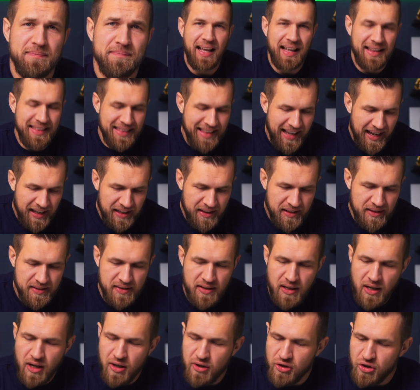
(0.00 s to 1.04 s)
And that
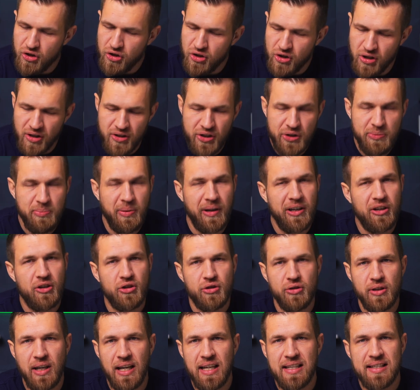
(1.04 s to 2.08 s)
is just by
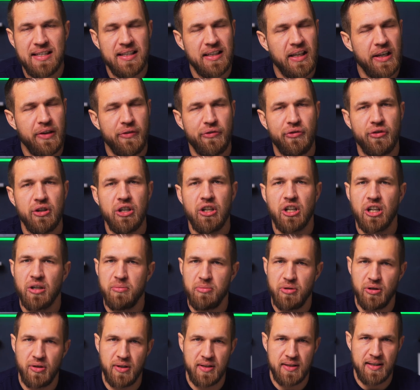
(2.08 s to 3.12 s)
creating a free
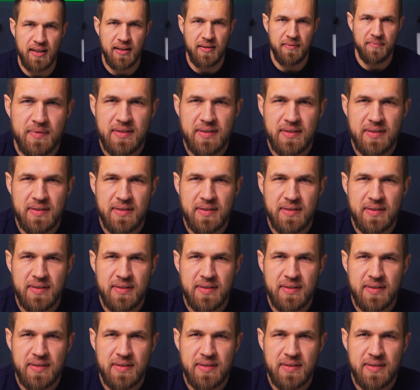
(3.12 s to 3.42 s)
community.